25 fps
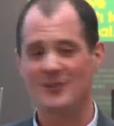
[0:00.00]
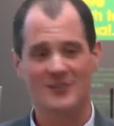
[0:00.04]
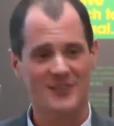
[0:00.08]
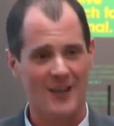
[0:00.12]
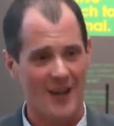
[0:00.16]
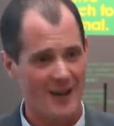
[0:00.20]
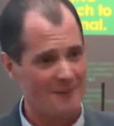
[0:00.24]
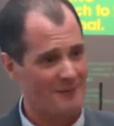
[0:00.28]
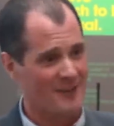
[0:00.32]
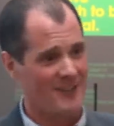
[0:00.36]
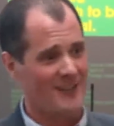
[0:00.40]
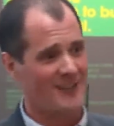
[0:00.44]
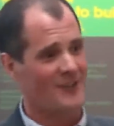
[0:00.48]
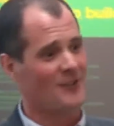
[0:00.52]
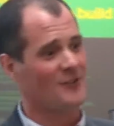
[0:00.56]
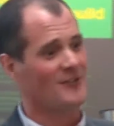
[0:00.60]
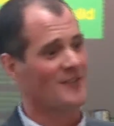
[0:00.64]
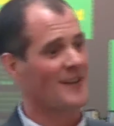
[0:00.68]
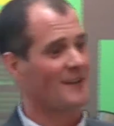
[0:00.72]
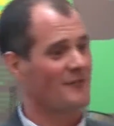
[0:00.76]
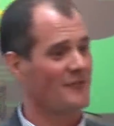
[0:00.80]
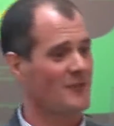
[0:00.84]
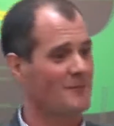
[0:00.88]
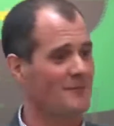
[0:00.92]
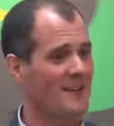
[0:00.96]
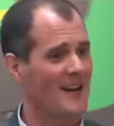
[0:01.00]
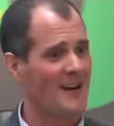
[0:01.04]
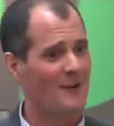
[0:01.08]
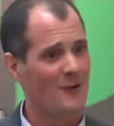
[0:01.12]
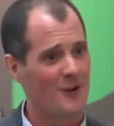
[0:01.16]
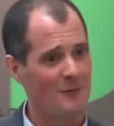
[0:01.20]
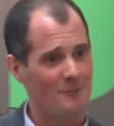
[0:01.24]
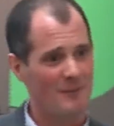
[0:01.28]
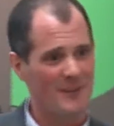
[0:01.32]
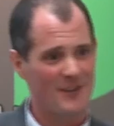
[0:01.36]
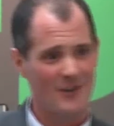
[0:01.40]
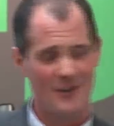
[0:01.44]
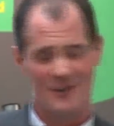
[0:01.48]
So I'm going to use that from now
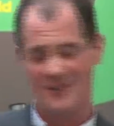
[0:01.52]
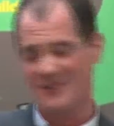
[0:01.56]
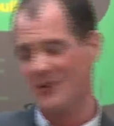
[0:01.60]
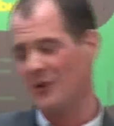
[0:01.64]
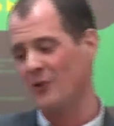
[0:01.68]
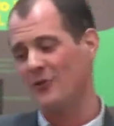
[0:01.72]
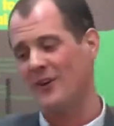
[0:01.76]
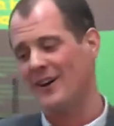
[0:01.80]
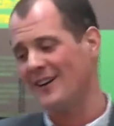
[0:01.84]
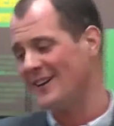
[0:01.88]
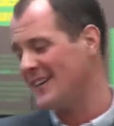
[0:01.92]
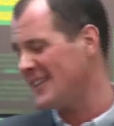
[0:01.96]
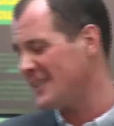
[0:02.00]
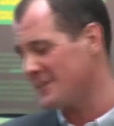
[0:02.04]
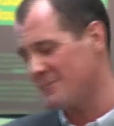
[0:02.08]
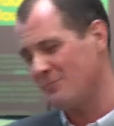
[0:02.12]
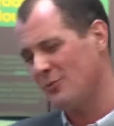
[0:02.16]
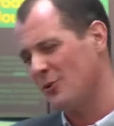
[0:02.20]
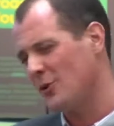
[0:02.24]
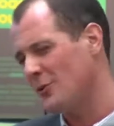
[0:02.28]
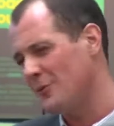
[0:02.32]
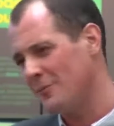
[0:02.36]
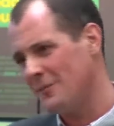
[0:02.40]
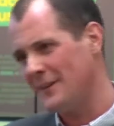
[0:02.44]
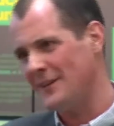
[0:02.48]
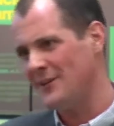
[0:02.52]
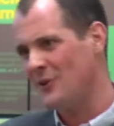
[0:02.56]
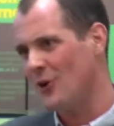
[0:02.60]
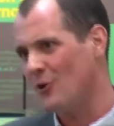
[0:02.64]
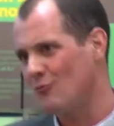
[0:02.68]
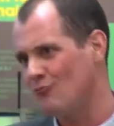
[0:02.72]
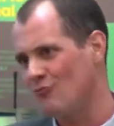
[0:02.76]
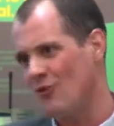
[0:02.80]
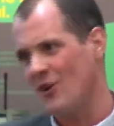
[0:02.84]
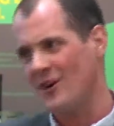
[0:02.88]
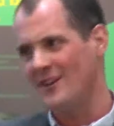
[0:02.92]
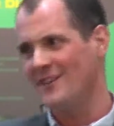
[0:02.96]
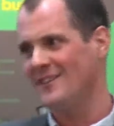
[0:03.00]
on because, all right, it's probably not
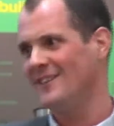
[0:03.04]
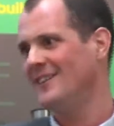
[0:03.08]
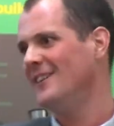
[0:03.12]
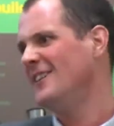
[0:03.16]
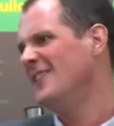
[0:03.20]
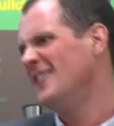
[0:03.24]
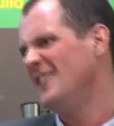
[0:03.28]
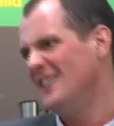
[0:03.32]
right